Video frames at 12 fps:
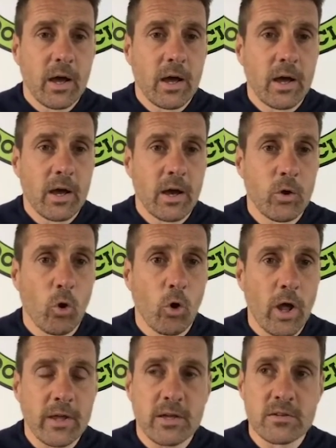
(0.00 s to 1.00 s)
And all
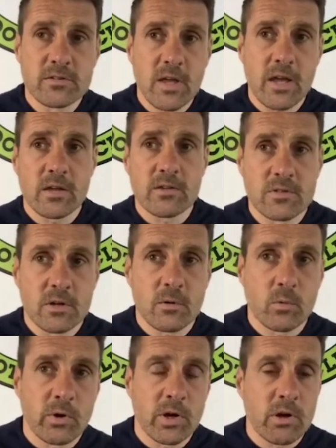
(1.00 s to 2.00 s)
I can say is that
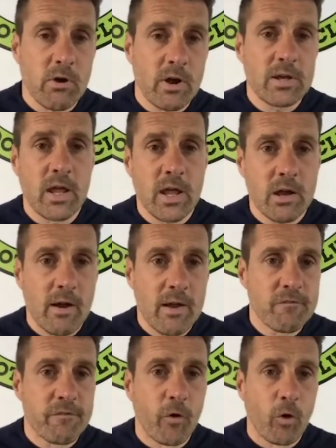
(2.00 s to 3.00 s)
we're in great nick, great
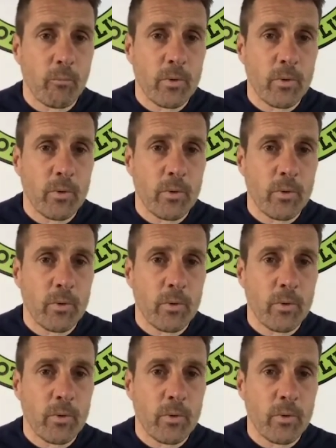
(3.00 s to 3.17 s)
form,